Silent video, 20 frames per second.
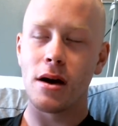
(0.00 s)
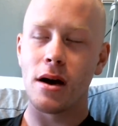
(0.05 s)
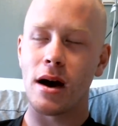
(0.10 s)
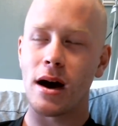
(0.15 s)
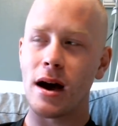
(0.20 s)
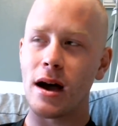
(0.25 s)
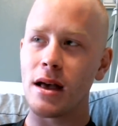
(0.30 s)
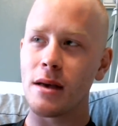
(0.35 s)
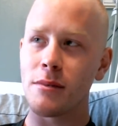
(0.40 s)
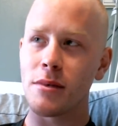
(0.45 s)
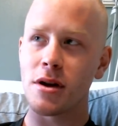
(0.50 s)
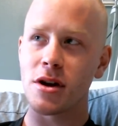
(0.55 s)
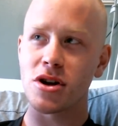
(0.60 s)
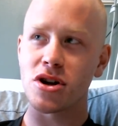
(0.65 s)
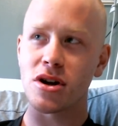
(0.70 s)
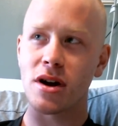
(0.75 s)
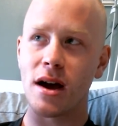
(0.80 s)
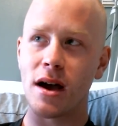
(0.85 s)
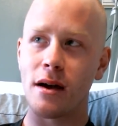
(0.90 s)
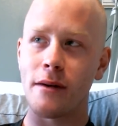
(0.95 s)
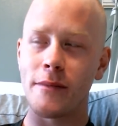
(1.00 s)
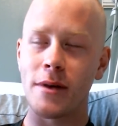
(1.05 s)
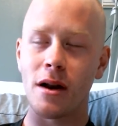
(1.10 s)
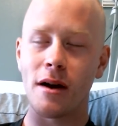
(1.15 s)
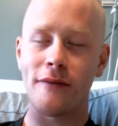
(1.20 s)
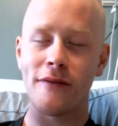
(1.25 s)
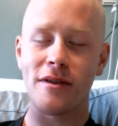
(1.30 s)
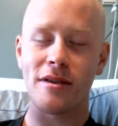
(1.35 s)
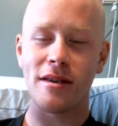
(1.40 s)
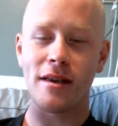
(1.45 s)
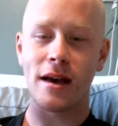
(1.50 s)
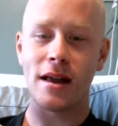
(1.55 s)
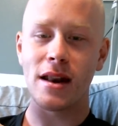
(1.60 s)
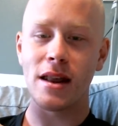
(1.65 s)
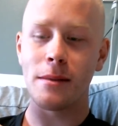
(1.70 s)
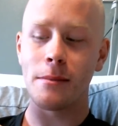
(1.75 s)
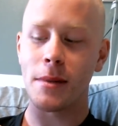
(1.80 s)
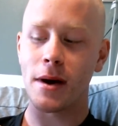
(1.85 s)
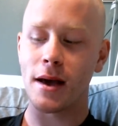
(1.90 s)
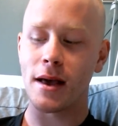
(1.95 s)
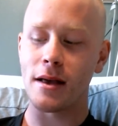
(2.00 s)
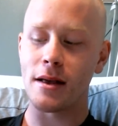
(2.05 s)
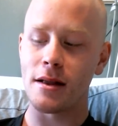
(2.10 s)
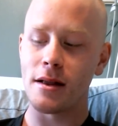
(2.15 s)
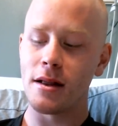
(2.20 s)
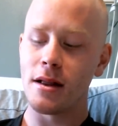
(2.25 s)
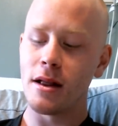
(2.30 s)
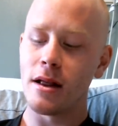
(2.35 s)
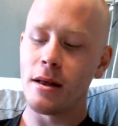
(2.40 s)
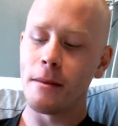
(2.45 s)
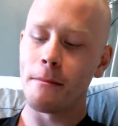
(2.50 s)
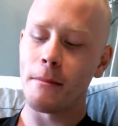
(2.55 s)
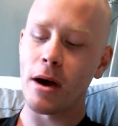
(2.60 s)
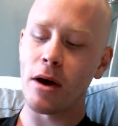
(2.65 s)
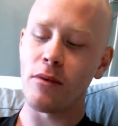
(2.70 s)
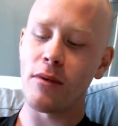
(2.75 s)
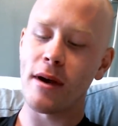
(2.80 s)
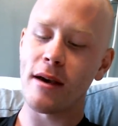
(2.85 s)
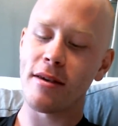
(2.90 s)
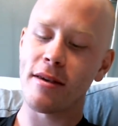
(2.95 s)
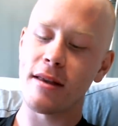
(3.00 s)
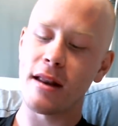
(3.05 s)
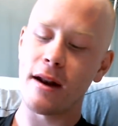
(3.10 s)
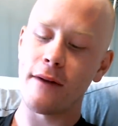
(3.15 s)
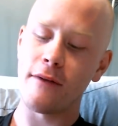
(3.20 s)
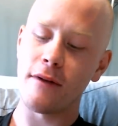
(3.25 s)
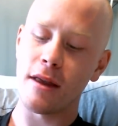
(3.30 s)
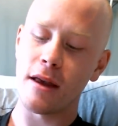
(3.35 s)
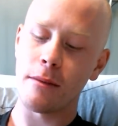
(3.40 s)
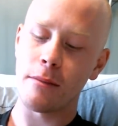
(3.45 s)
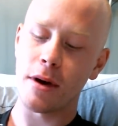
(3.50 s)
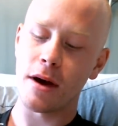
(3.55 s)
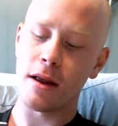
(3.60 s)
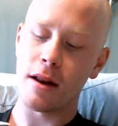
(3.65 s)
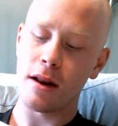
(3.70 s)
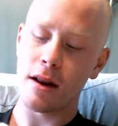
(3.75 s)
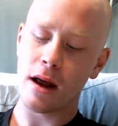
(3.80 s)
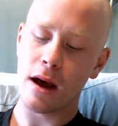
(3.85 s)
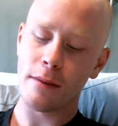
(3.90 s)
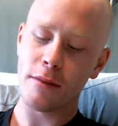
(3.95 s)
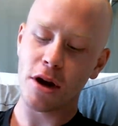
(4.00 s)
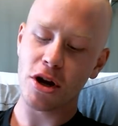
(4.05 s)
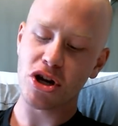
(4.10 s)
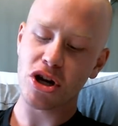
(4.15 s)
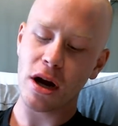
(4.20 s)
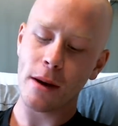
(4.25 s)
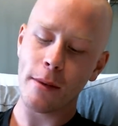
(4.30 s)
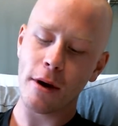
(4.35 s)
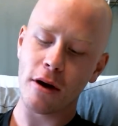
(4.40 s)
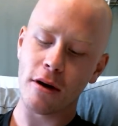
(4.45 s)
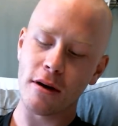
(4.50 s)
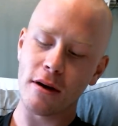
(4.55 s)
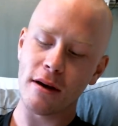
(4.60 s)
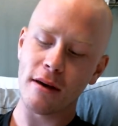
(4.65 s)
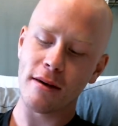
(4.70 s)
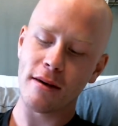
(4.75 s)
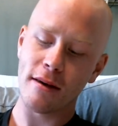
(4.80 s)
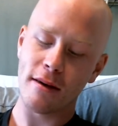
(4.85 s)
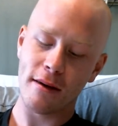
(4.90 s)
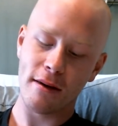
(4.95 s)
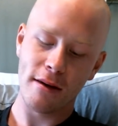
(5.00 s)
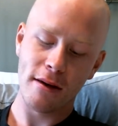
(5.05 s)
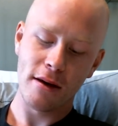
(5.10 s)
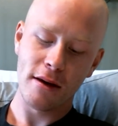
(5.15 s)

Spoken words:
I am going to try, obviously I need my rest and everything, but I'm going to try my hardest